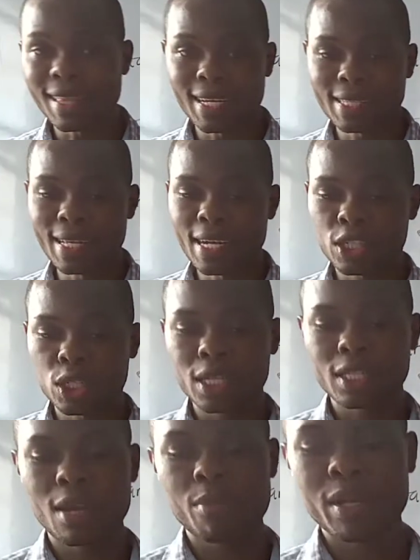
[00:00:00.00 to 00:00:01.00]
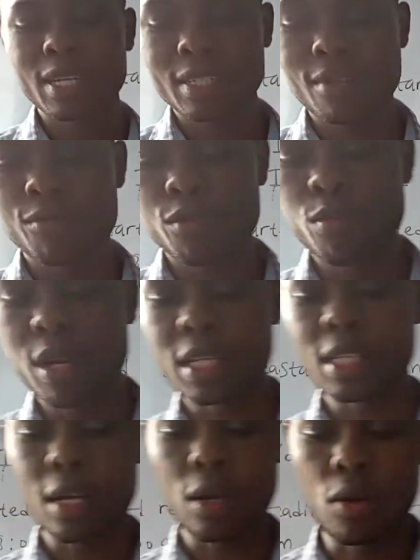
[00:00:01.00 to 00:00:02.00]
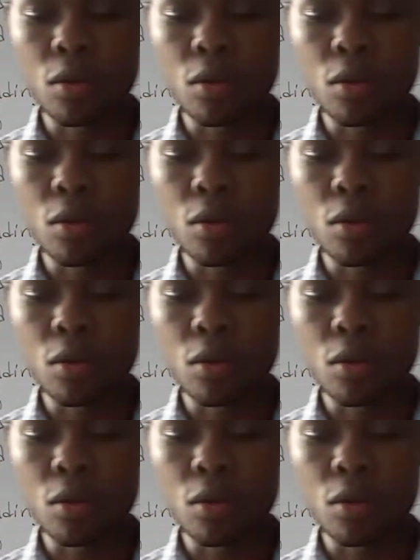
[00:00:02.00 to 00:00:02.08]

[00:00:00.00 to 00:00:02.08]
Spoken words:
that the action has happened some few minutes ago.